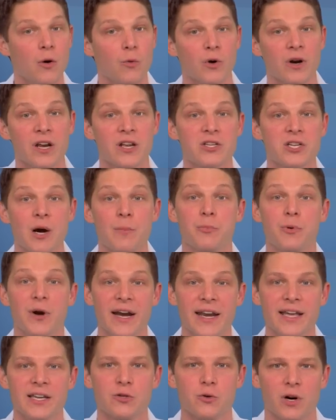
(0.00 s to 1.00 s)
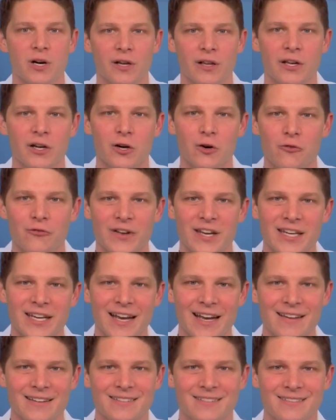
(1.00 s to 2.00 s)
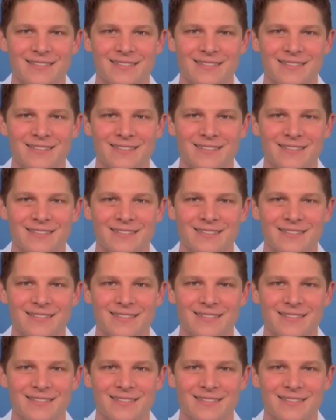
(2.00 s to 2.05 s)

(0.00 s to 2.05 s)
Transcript: We're going to jump right into our clinical vignette.